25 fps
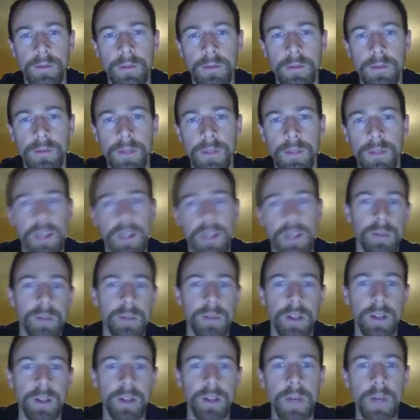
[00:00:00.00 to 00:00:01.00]
So that looks pretty
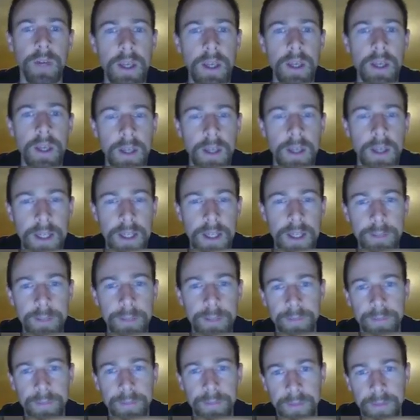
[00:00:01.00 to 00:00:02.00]
cool.
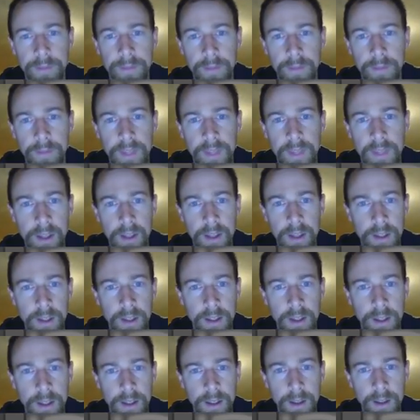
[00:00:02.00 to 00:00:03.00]
Now
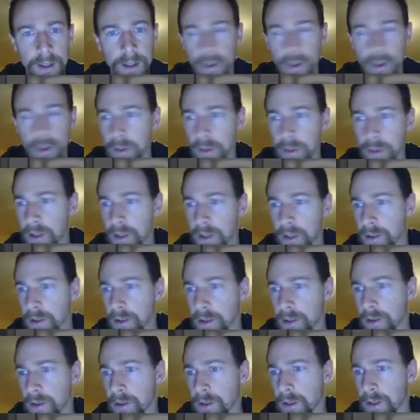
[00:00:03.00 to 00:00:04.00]
the thing I'm going to do,
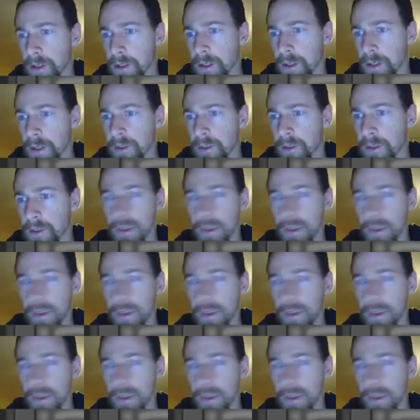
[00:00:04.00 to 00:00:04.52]
I'm just going to